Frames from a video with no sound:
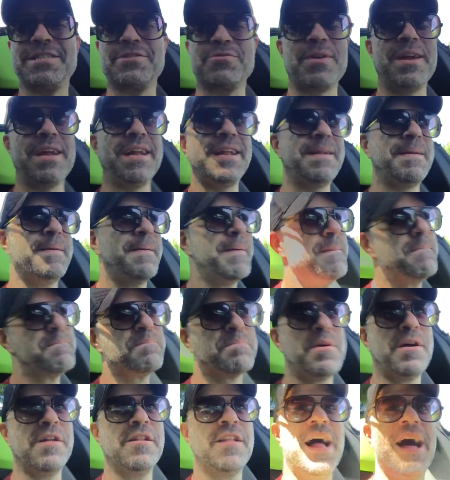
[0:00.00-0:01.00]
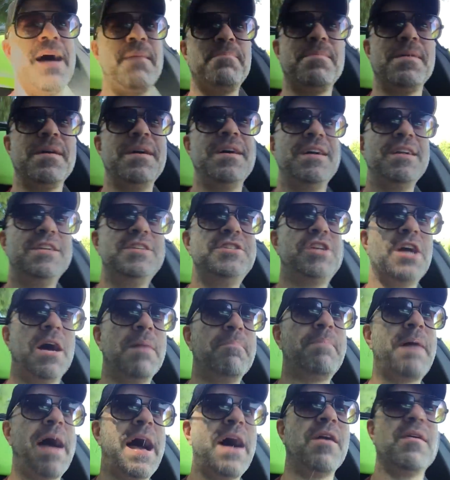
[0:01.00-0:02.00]
street, pull up,
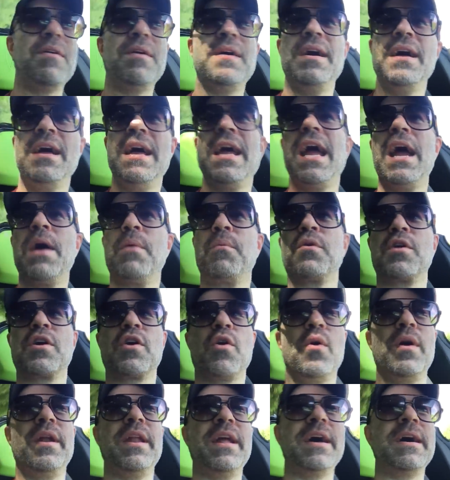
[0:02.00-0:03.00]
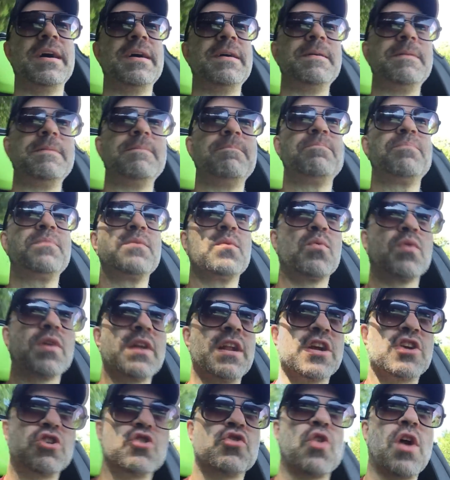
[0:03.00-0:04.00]
jump out, and we're going to
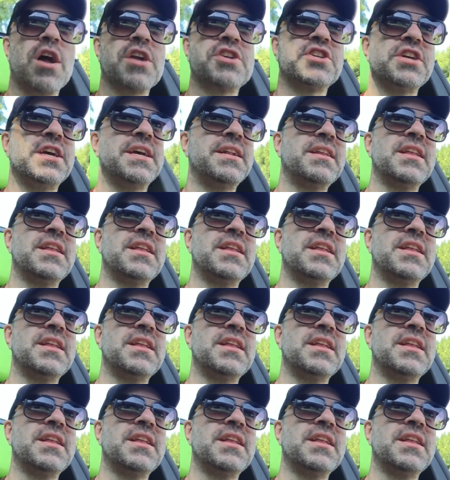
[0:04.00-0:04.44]
crush it.